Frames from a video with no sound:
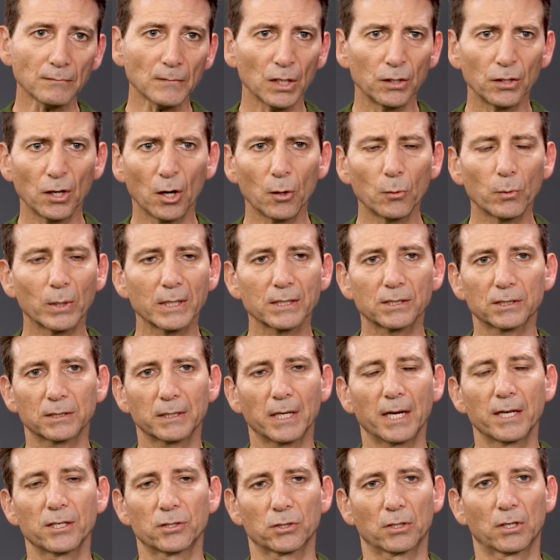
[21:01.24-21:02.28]
No one
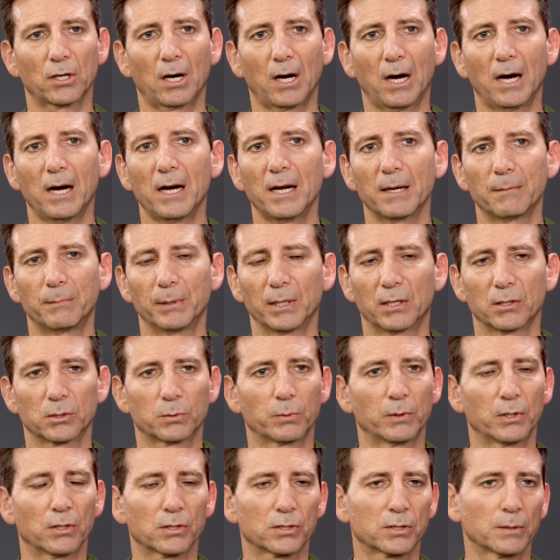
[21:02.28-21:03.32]
stays on a high because
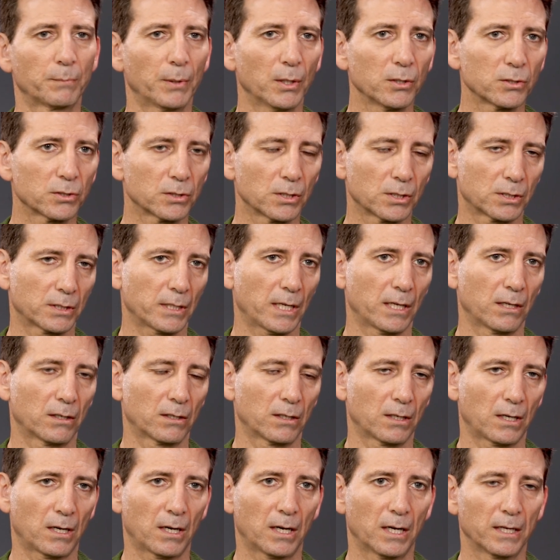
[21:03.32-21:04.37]
we're not supposed to stay on a
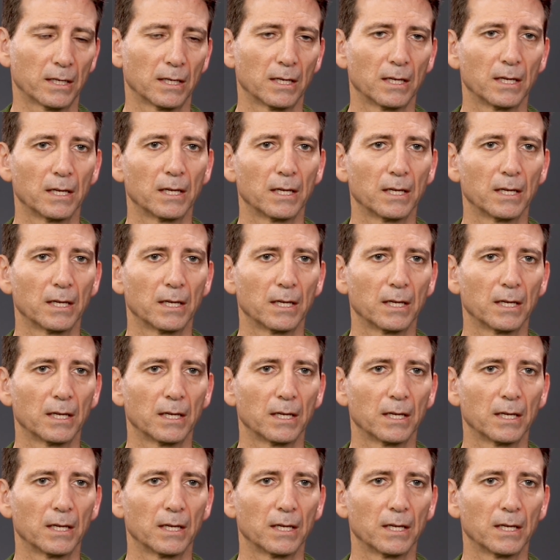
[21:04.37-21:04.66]
high.